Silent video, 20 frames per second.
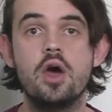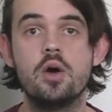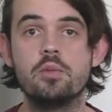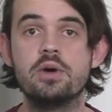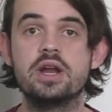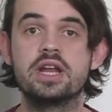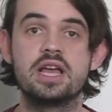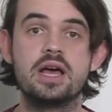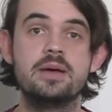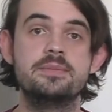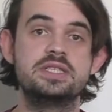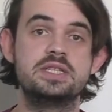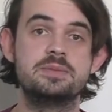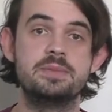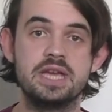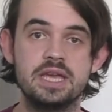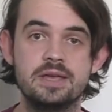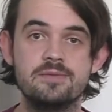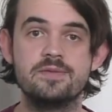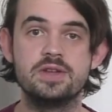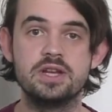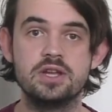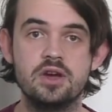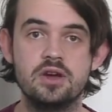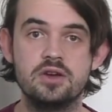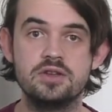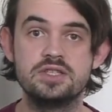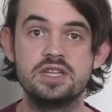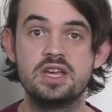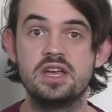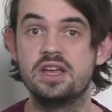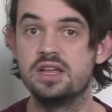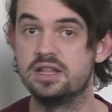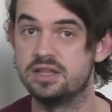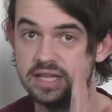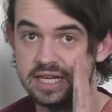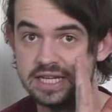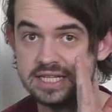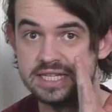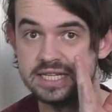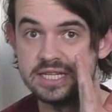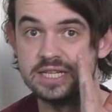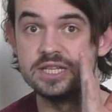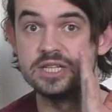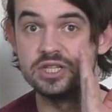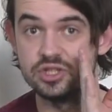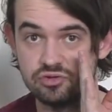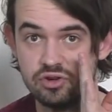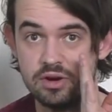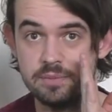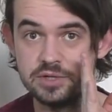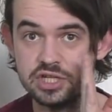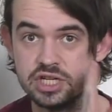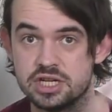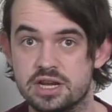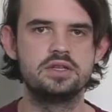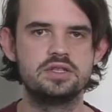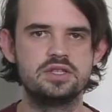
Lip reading: when it comes to making videos. Links in the description.